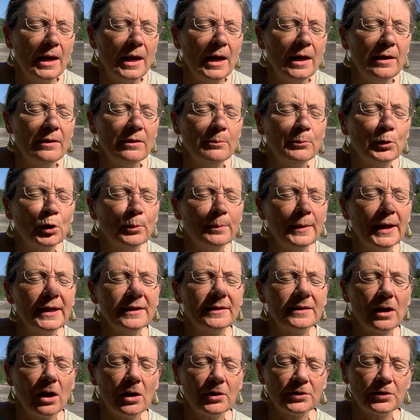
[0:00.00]
And the
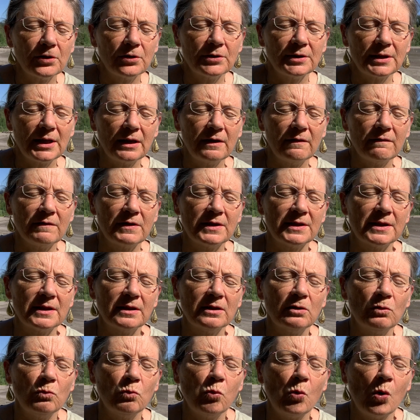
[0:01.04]
mermaid's also saying, visit
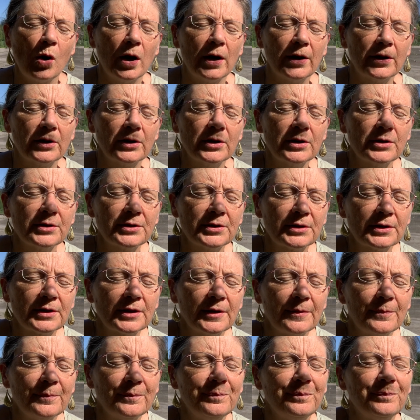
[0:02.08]
the waters.
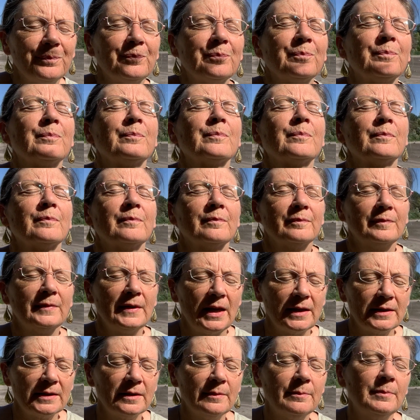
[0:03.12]

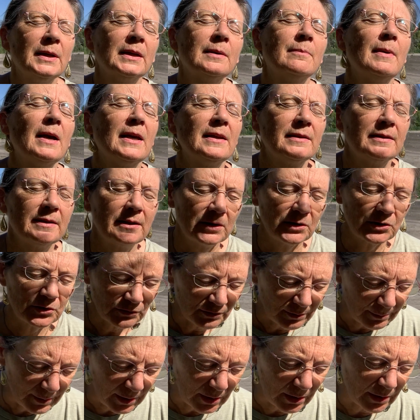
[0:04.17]
That's a big message
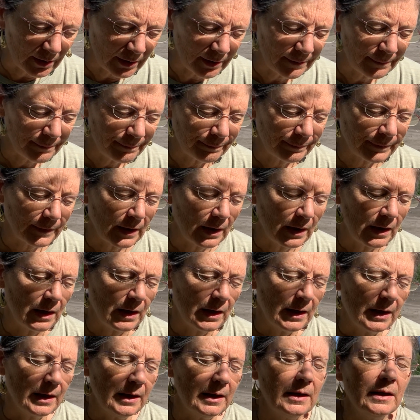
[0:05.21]
from her
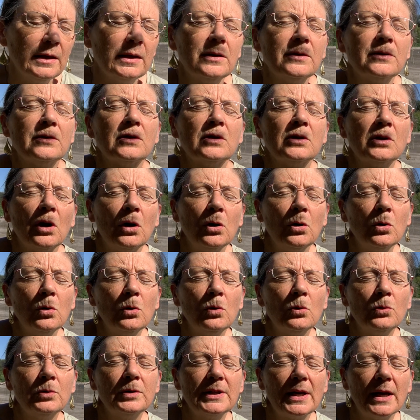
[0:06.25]
is
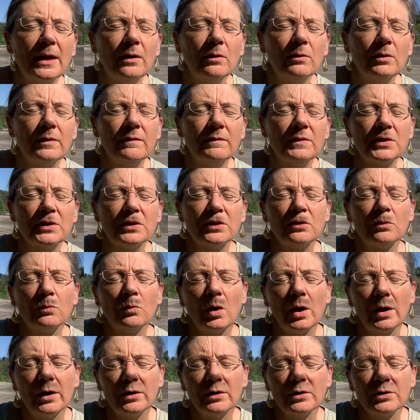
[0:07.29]
go down and visit the
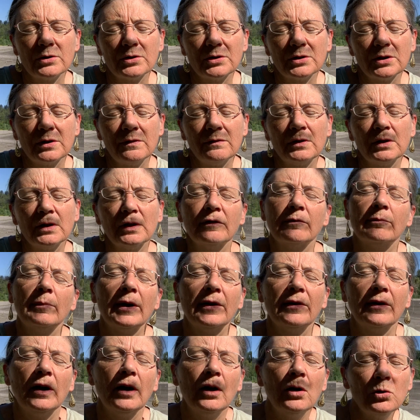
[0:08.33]
waters. If you live by
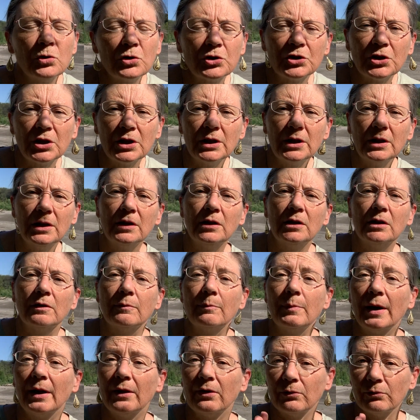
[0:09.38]
the ocean, you live
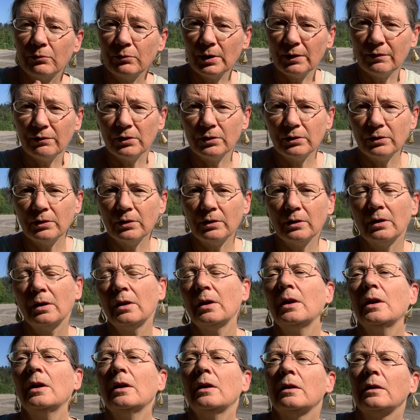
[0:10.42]
by the river,
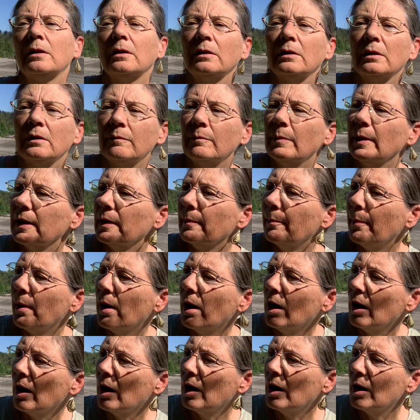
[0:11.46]
you live by a
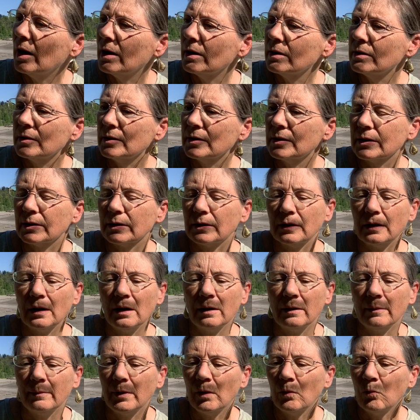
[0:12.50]
pond,
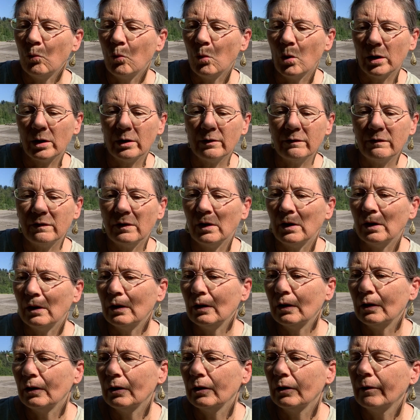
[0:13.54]
um, a
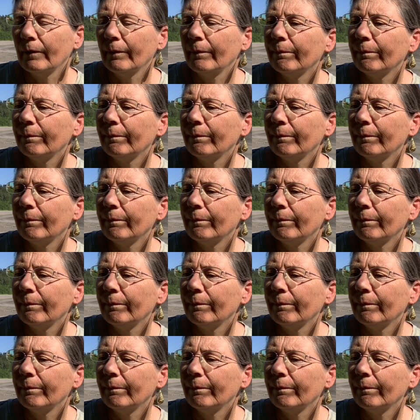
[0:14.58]
waterfall,